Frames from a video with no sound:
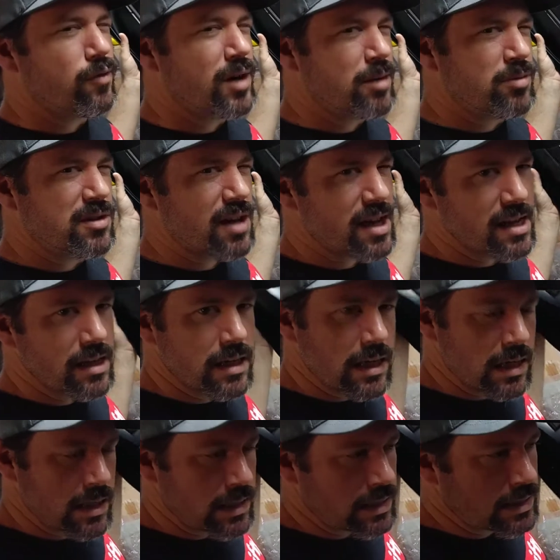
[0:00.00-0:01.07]
website.
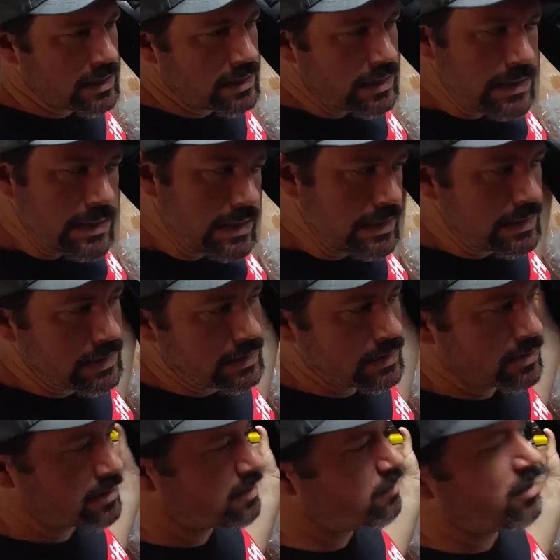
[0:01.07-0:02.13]

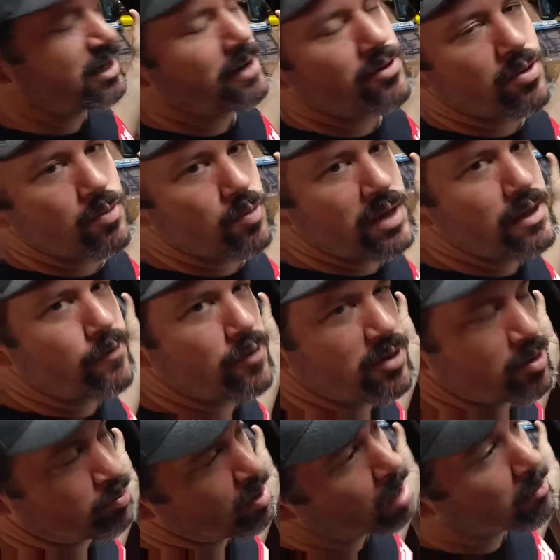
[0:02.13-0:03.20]
You might have to wait for,
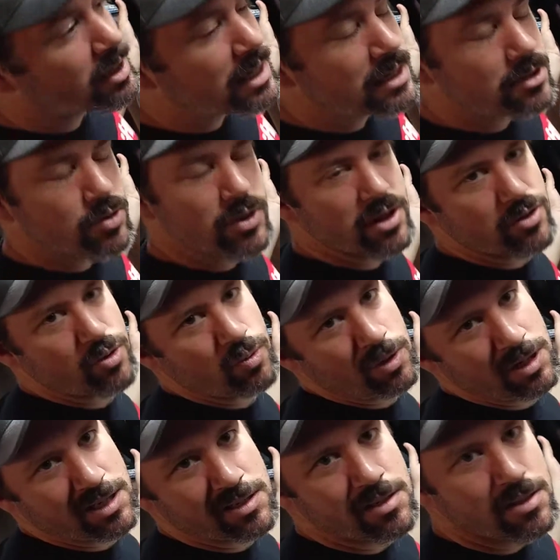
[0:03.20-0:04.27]
they're probably going to do another
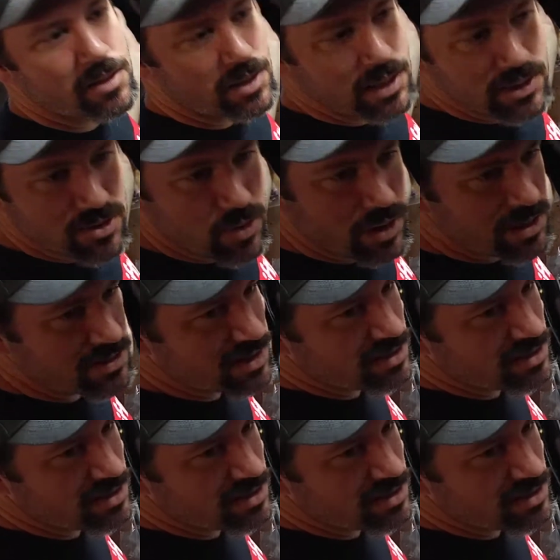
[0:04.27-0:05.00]
run. As quick as they